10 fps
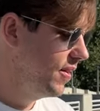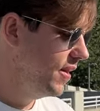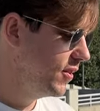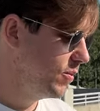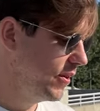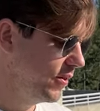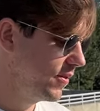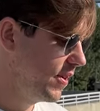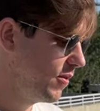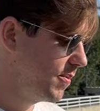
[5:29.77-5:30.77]
these
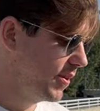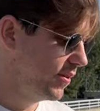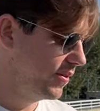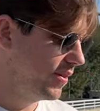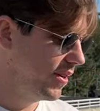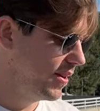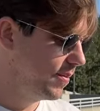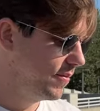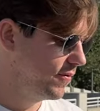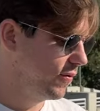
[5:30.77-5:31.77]
wheels, they were built
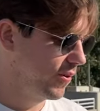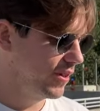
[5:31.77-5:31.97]
um, for